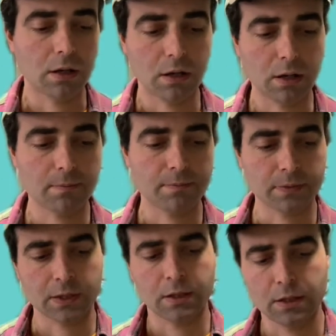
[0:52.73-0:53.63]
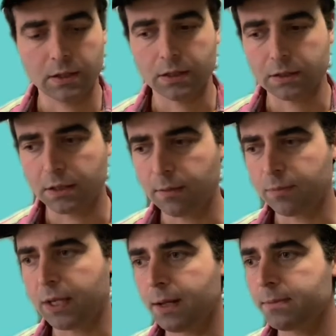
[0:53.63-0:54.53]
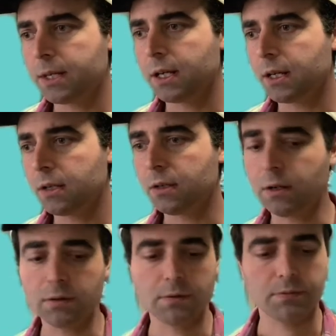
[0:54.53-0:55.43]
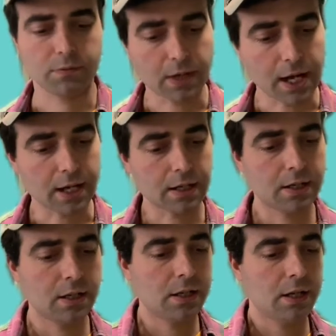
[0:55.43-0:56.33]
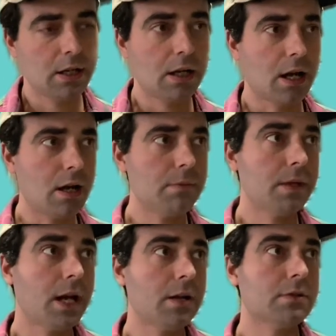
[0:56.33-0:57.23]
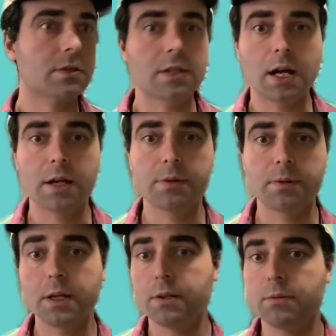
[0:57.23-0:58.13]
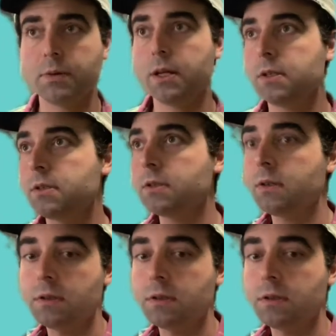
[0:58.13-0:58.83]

Um, sometimes I get all the flack. I'm an outsider anyways.